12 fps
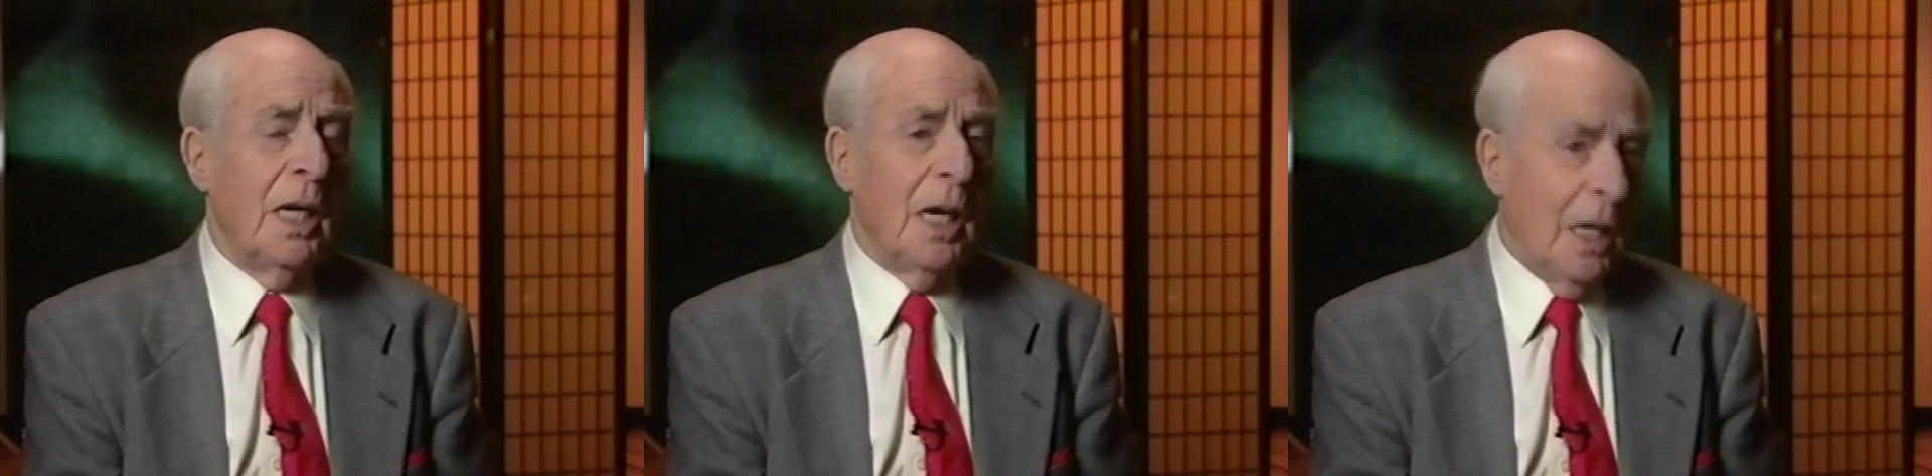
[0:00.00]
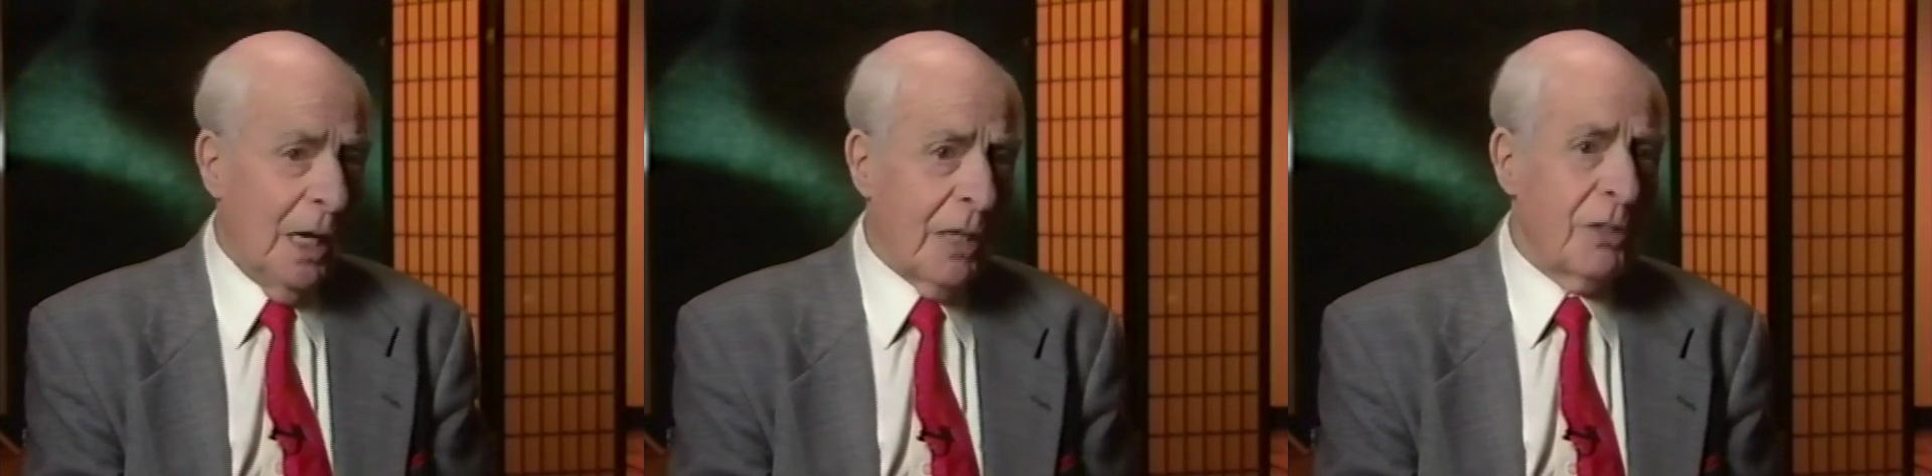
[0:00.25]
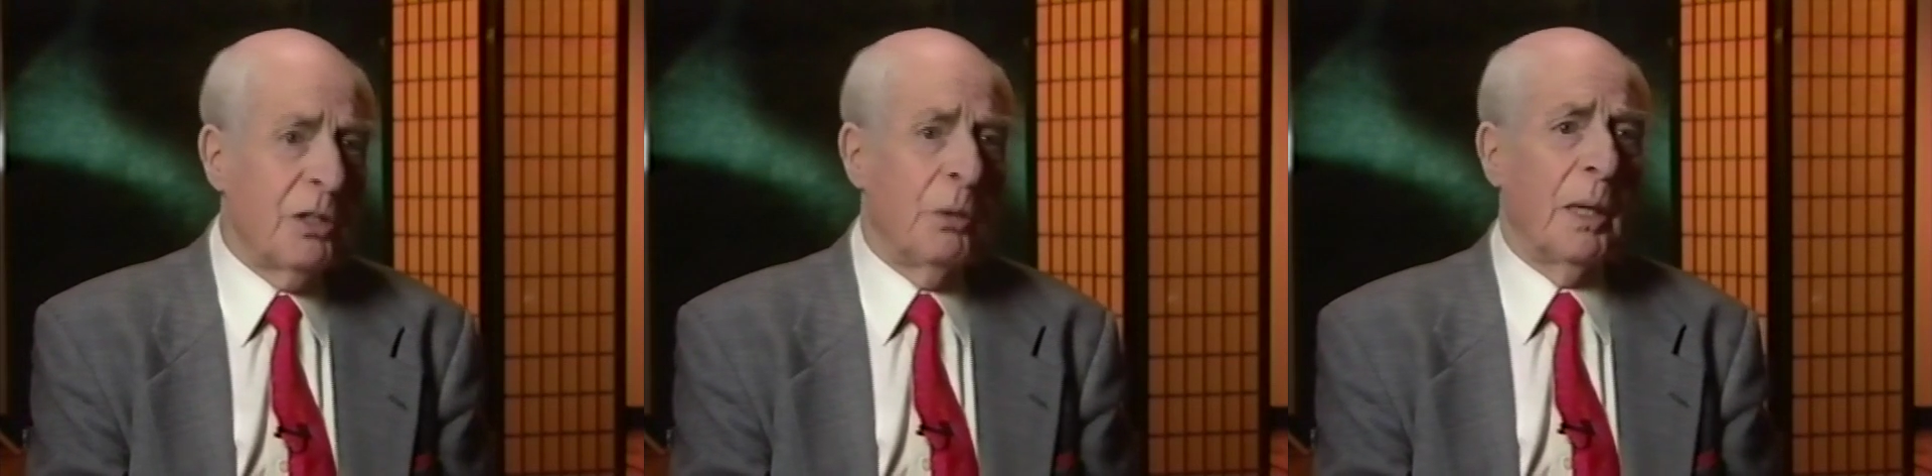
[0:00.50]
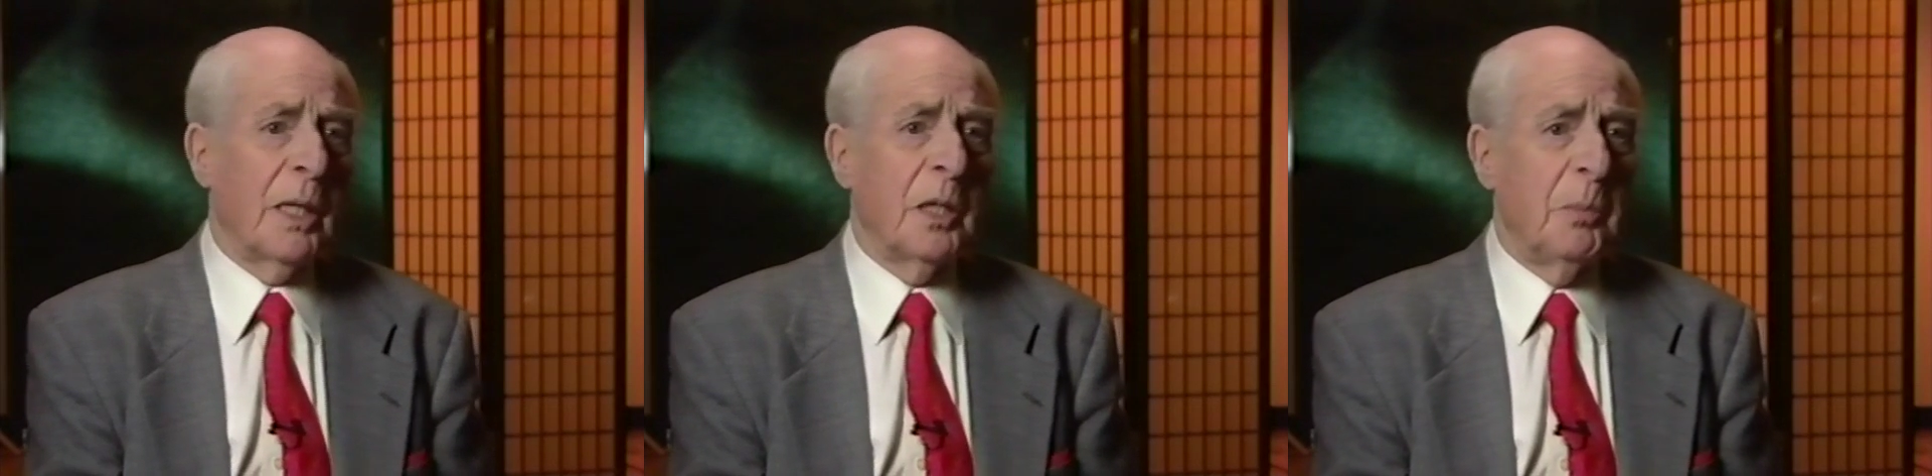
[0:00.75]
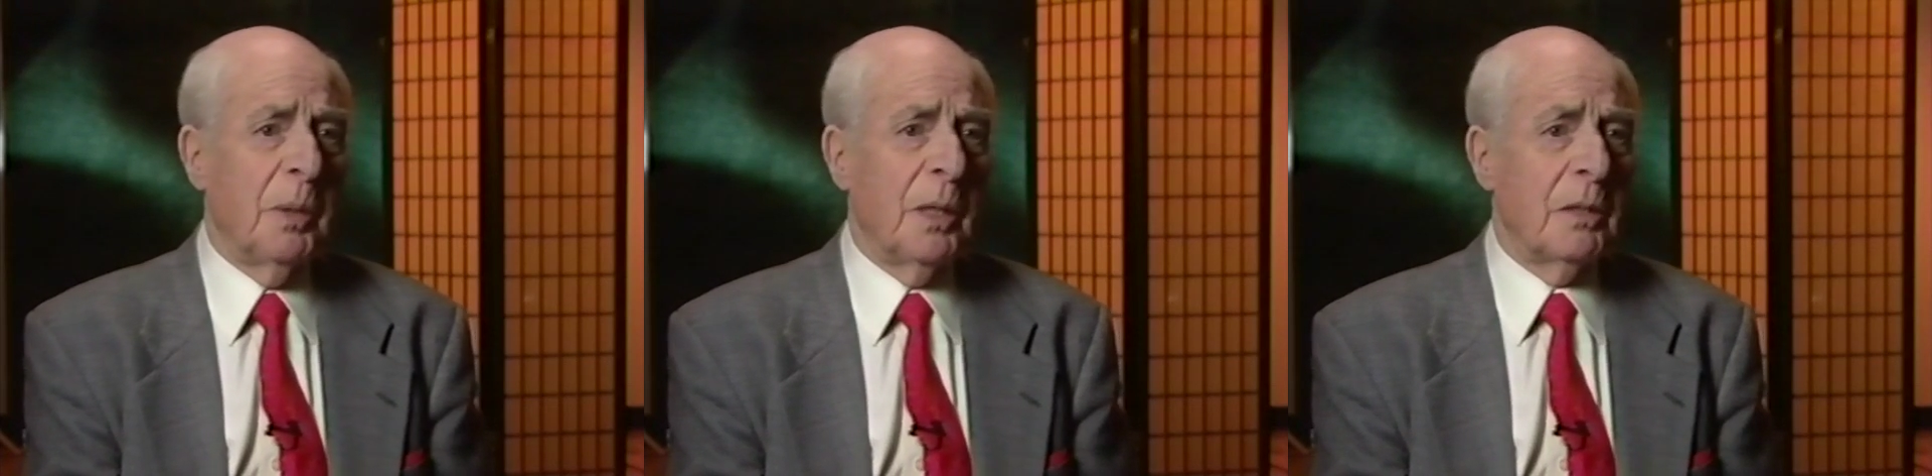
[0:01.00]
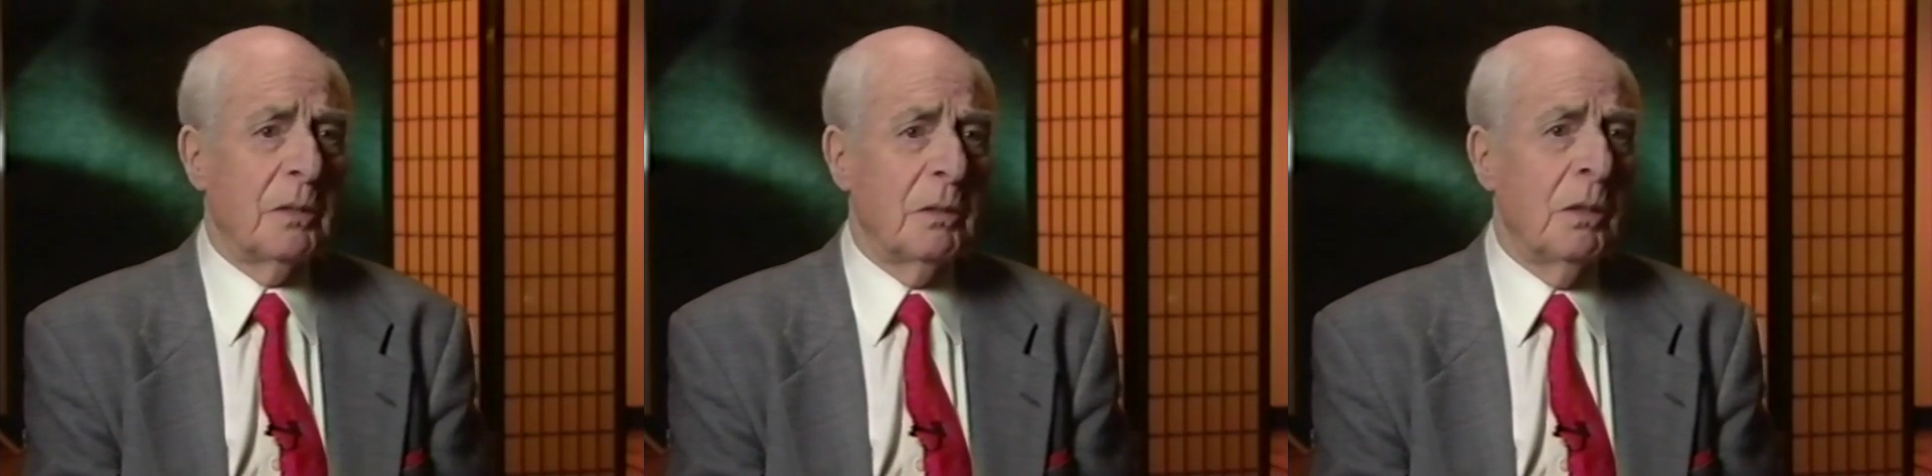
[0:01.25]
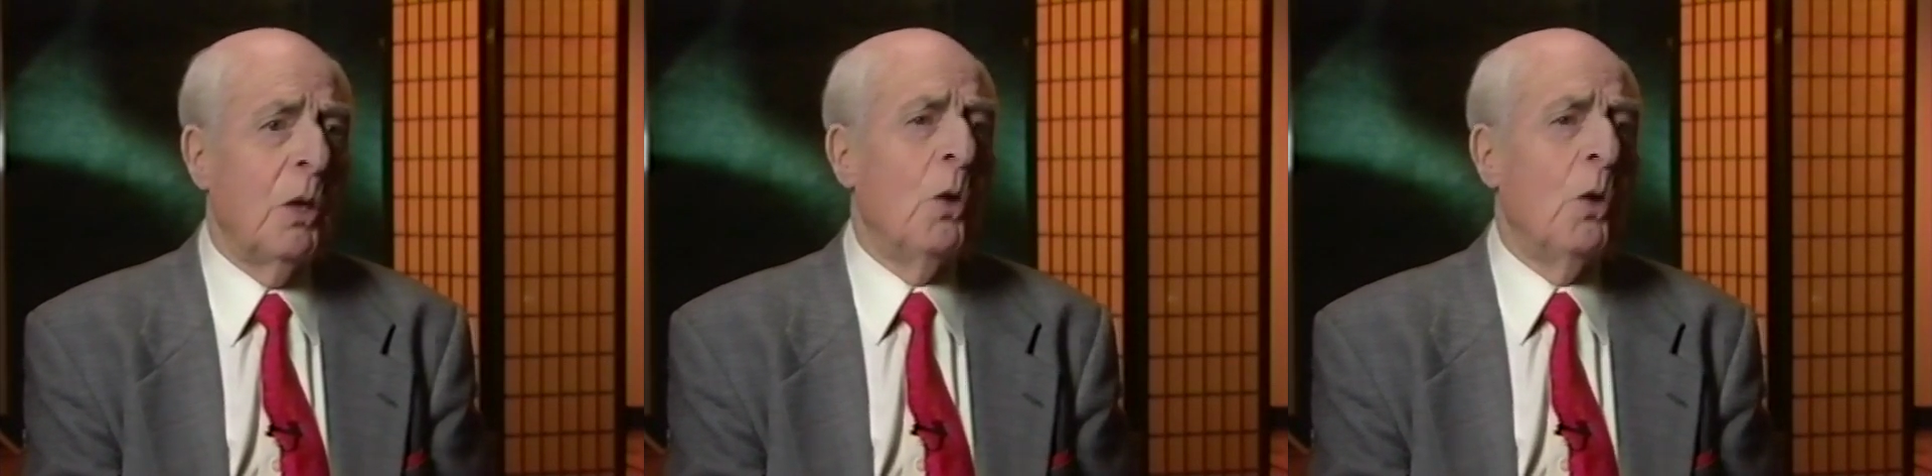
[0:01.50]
electroacupuncture,